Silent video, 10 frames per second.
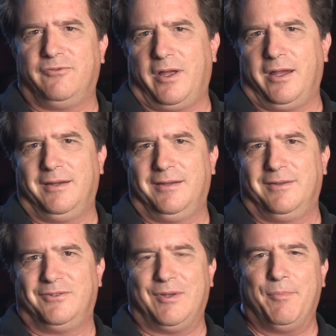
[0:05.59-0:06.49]
to find
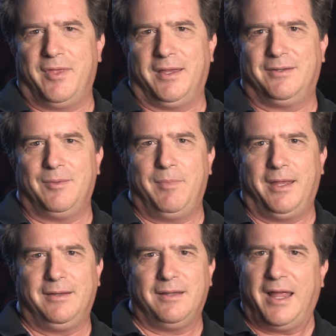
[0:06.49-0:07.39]
something to
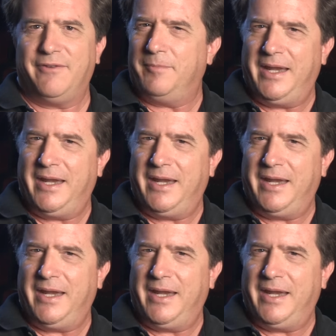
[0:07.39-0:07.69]
make life